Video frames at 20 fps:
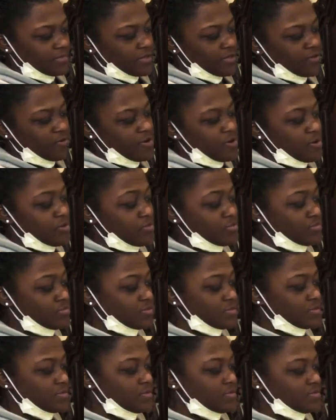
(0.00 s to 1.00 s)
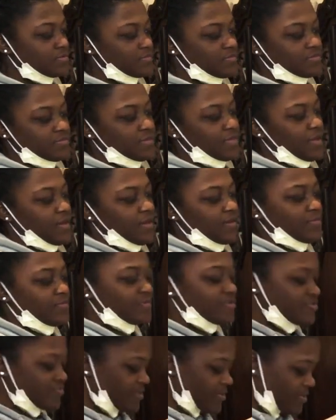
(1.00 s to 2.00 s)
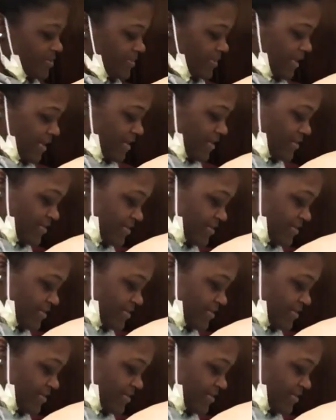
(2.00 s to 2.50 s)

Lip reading: cones. Damn, what's wrong with me?